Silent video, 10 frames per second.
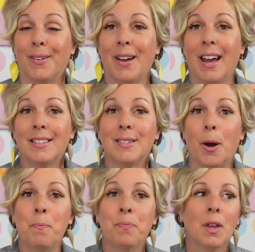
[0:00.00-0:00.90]
Okay.
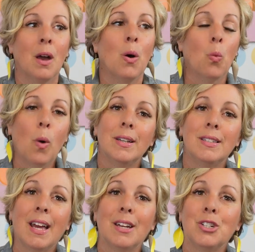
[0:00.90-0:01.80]
So what
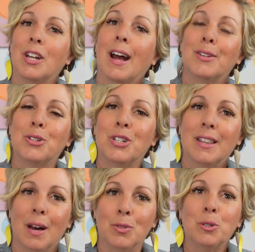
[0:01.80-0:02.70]
day should estrogen
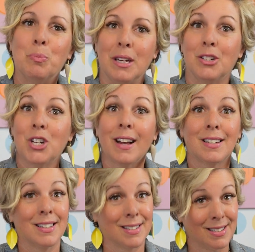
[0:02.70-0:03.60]
levels be checked?
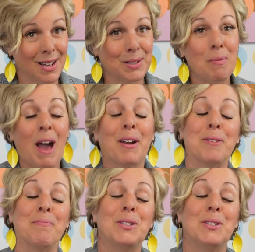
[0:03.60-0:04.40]
Because it does matter.